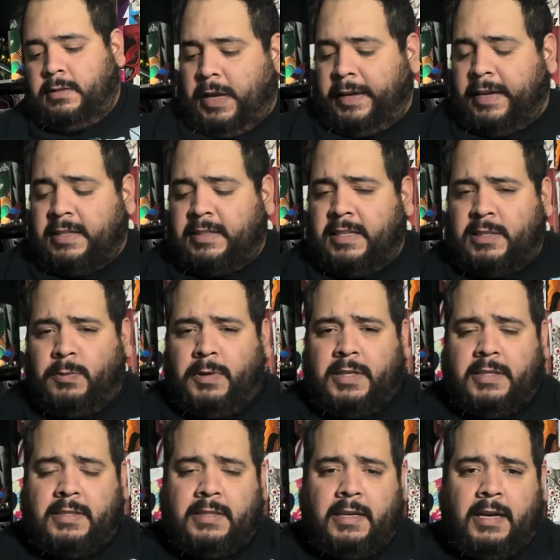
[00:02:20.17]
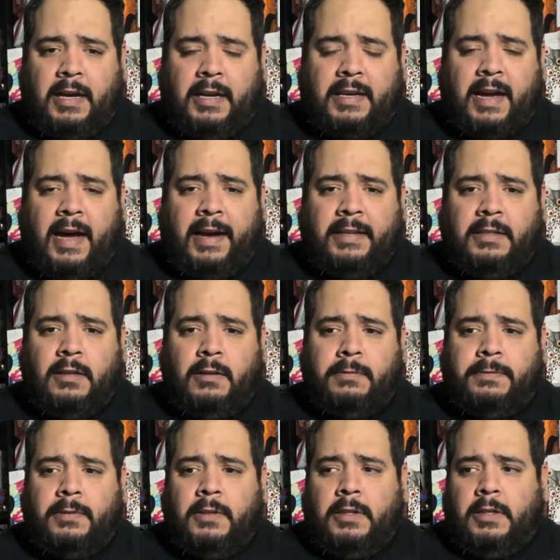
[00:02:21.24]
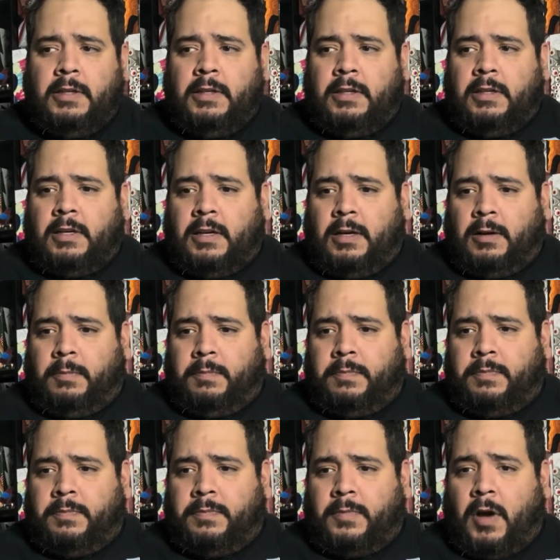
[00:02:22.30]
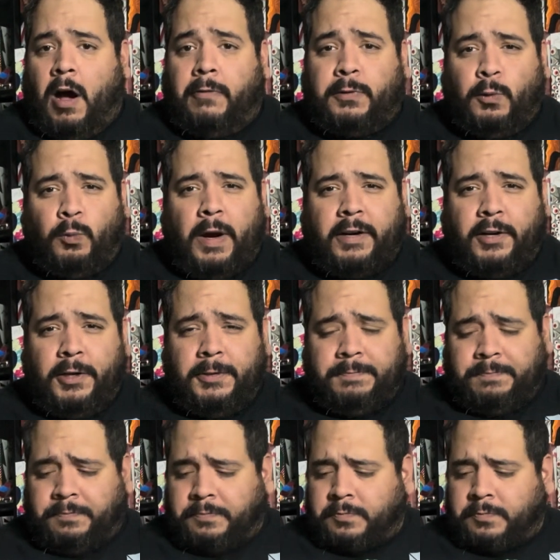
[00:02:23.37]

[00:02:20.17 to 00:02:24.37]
I guess this was kind of um, off the record,